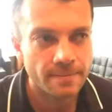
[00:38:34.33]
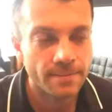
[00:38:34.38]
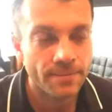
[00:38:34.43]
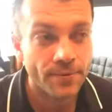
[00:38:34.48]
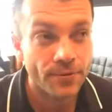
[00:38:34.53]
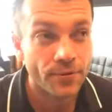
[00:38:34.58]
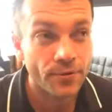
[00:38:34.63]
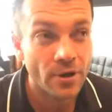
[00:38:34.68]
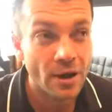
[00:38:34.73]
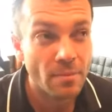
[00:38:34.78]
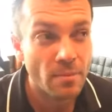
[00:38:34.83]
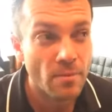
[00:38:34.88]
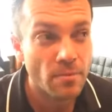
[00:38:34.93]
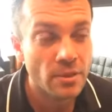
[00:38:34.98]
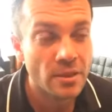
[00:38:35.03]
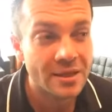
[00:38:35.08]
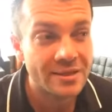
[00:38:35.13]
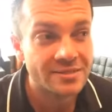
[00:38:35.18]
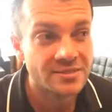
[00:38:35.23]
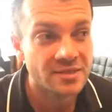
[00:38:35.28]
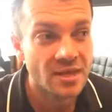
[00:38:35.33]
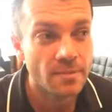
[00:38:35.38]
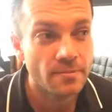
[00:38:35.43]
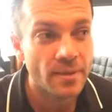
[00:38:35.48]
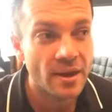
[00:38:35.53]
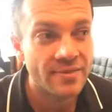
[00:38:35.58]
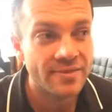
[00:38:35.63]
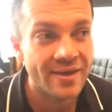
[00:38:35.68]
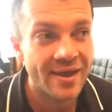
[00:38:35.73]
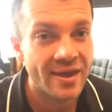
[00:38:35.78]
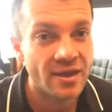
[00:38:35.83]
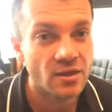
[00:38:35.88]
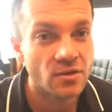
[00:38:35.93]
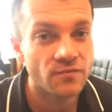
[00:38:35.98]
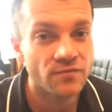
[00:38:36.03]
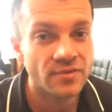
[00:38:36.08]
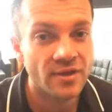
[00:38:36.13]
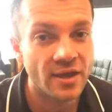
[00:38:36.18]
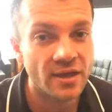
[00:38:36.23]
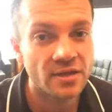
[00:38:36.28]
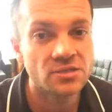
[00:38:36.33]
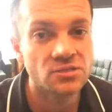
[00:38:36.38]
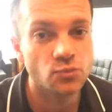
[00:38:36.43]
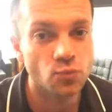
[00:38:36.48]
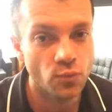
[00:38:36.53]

probably, I'd say, by the end of next